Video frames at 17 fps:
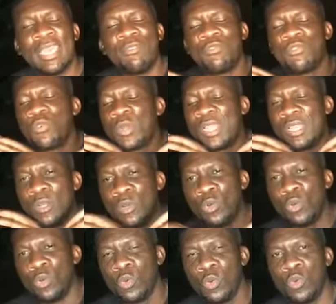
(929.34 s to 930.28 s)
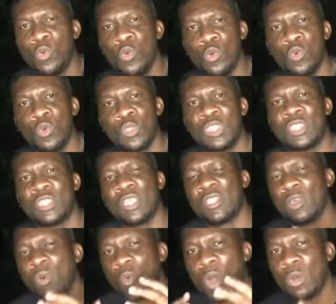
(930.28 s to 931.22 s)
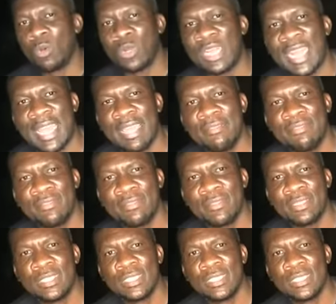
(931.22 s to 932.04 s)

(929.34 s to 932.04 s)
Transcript: if we lose the wildlife,